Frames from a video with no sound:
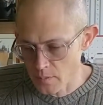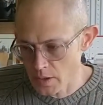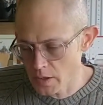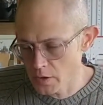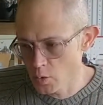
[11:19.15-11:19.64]

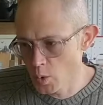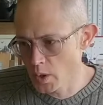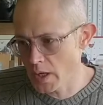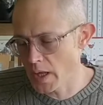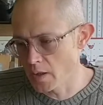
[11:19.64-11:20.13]

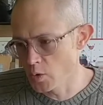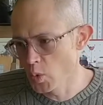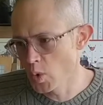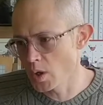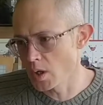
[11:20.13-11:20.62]

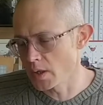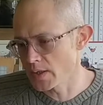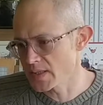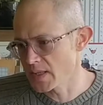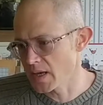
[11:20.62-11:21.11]
Nuo
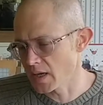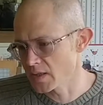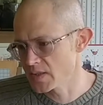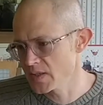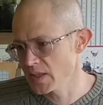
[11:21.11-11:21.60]
is like
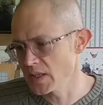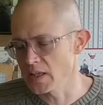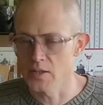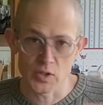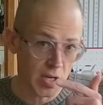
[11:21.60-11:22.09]
sticky
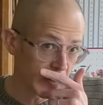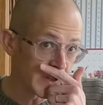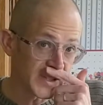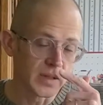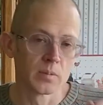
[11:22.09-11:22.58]
in
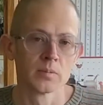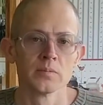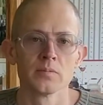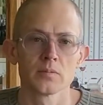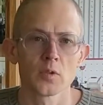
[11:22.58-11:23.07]
Chinese.
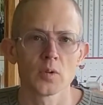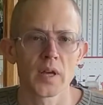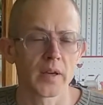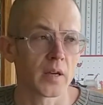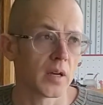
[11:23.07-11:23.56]

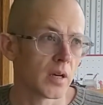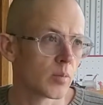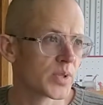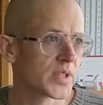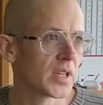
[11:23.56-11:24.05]
Like
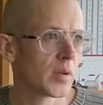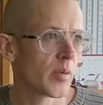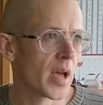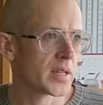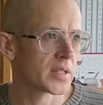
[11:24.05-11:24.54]
sticky
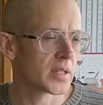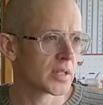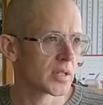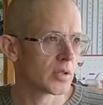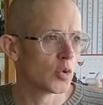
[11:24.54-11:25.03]
rice
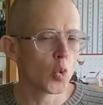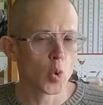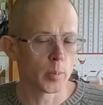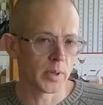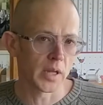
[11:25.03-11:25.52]
is
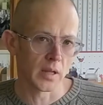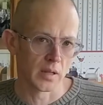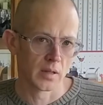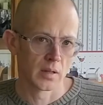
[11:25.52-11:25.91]
nuo mi.